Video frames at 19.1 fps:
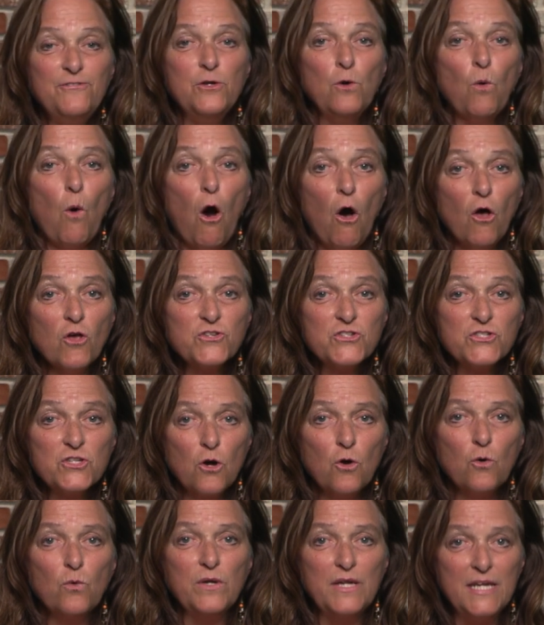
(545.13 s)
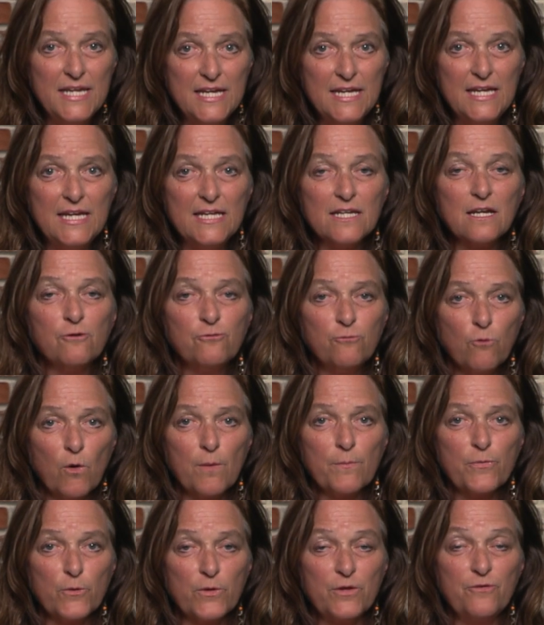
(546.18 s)
you also need a Form
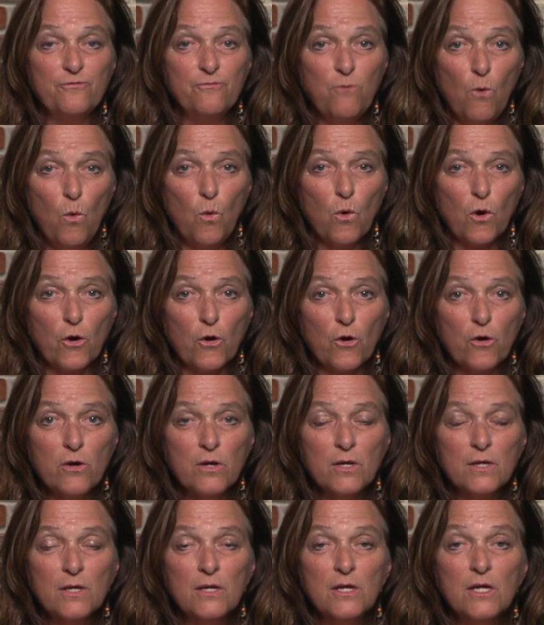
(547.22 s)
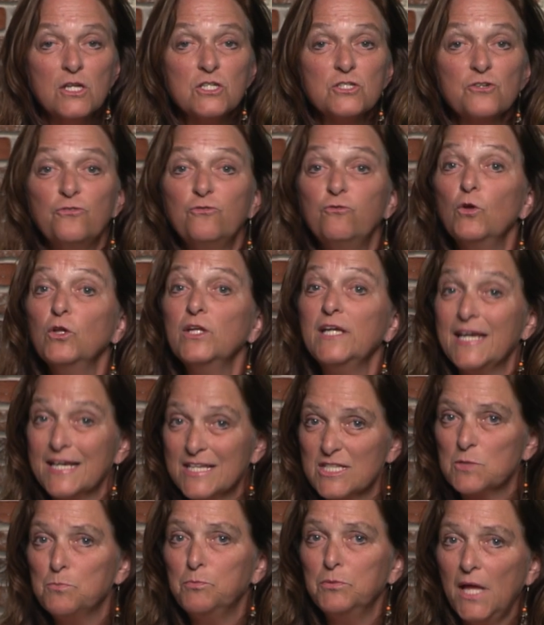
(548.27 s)
34 to fully
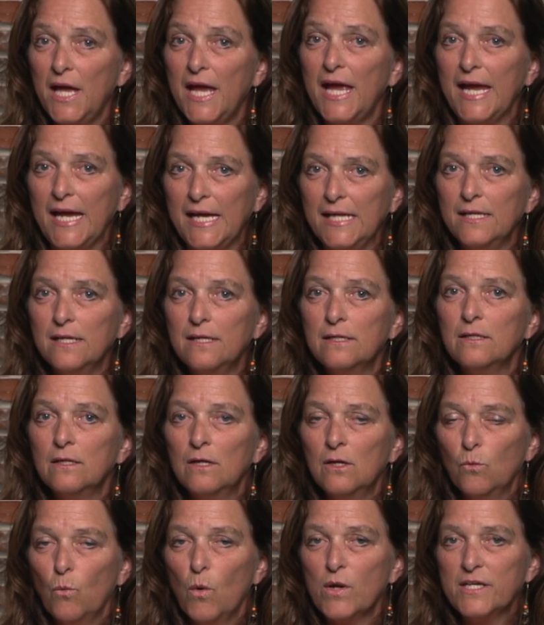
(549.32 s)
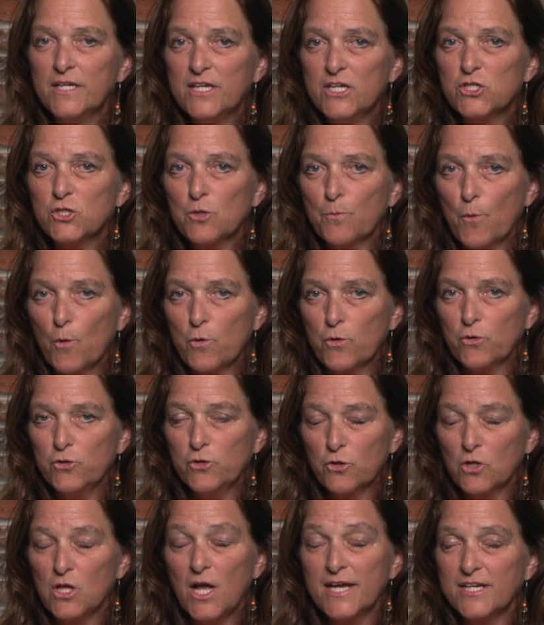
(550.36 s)
explain what it is your
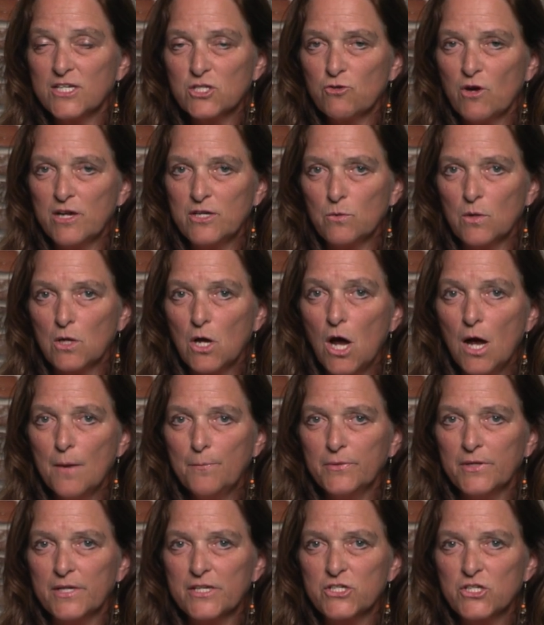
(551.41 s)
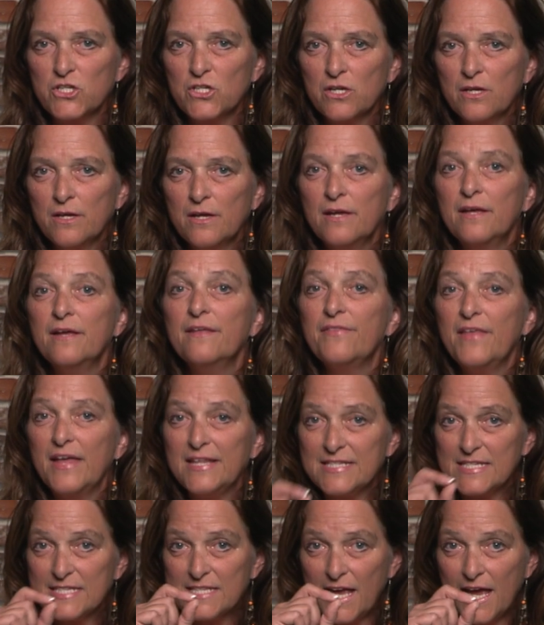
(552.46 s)
client is trying to accomplish, then
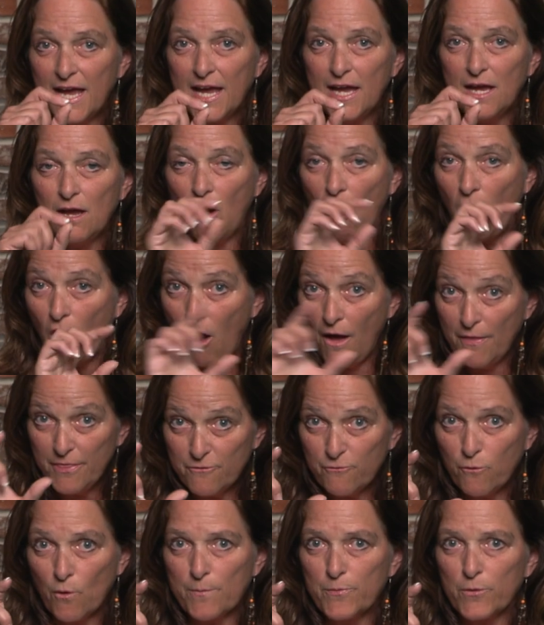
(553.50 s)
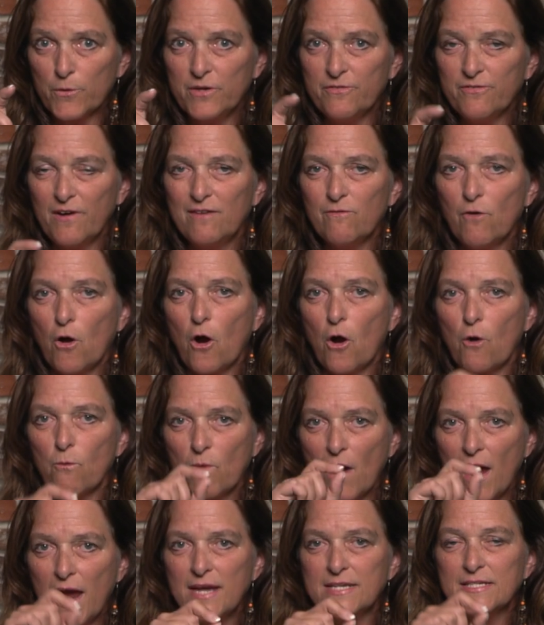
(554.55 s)
say on the Form 35R,
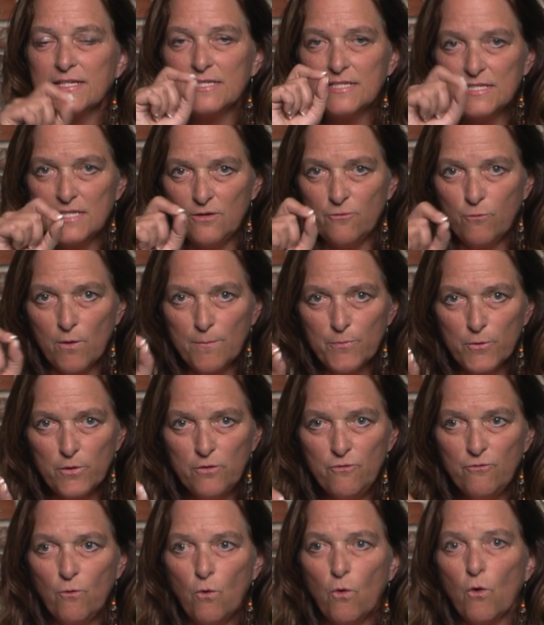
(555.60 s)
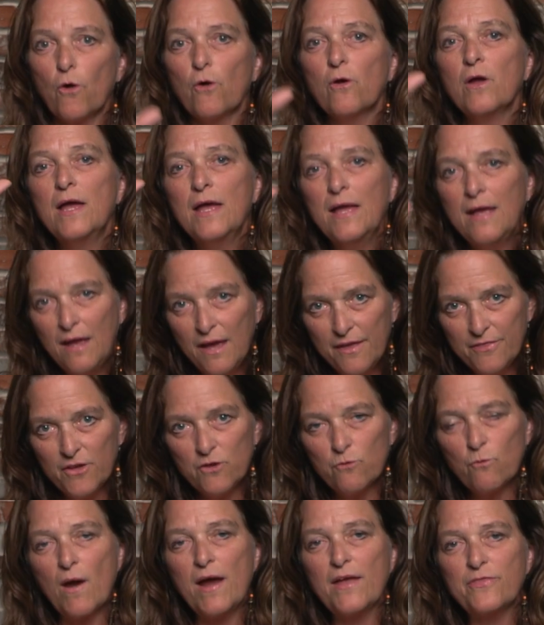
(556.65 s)
write see Form 34, and then
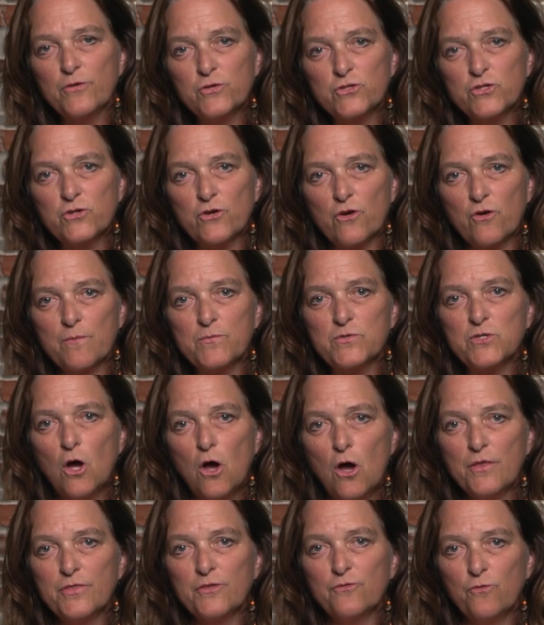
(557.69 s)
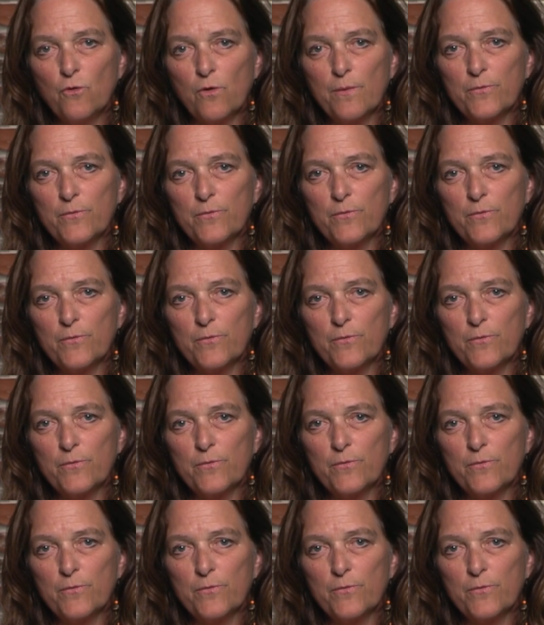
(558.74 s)
write those terms on the Form